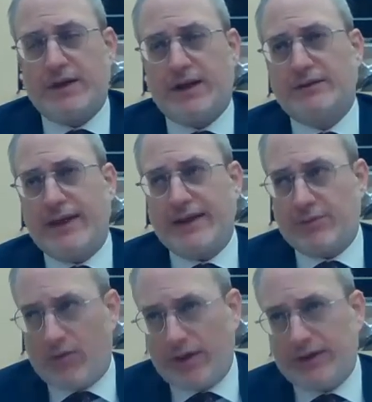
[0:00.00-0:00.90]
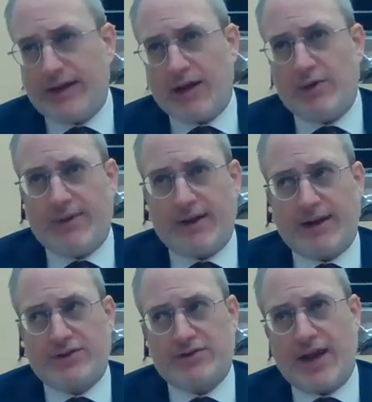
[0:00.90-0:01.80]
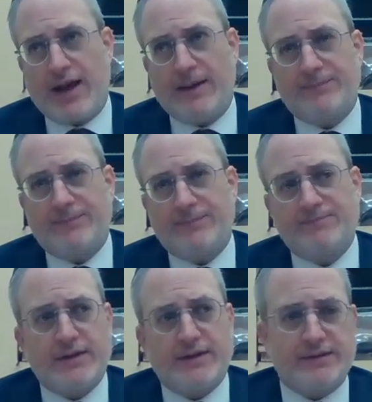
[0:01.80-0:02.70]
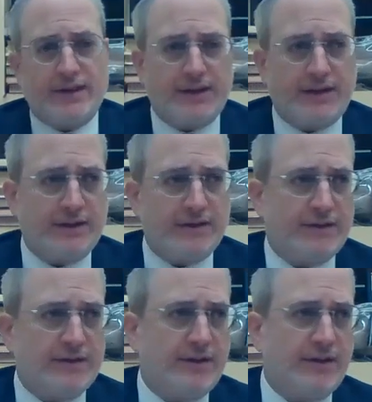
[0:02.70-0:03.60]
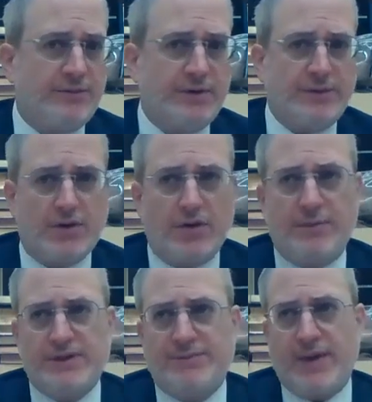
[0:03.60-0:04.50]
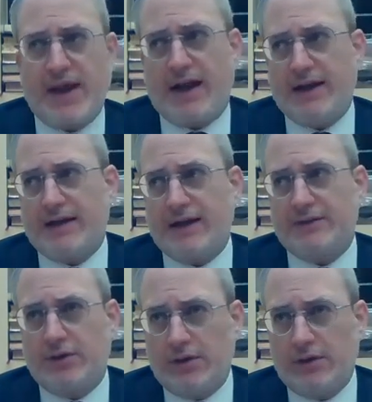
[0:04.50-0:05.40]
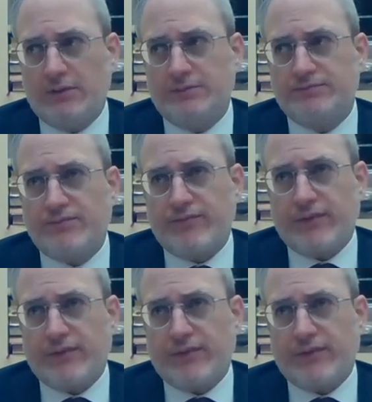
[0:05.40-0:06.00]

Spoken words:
Later on in our parasha, what we call Mizbeach HaGadol,